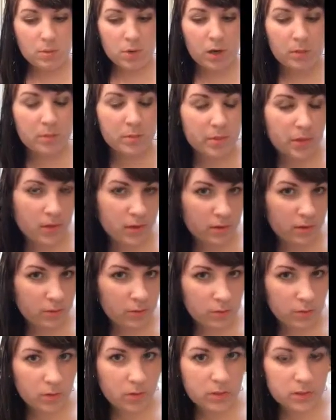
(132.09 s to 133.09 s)
Probably about another
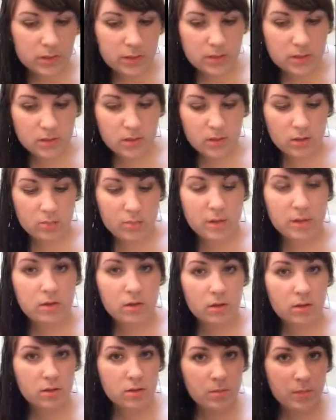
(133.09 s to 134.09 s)
quarter size dollop.
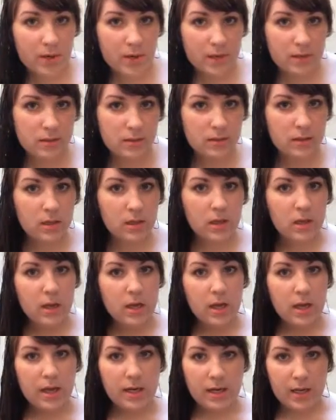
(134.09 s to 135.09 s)
It all depends
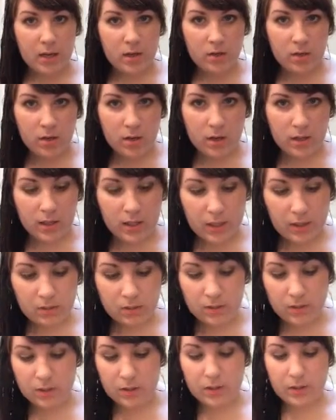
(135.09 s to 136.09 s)
on how long and
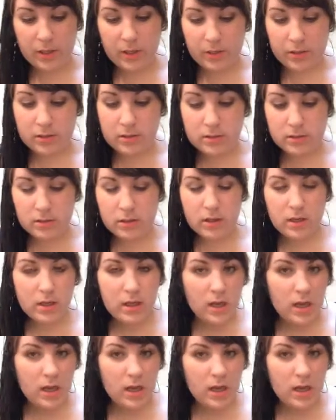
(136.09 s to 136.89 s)
how thick your hair is.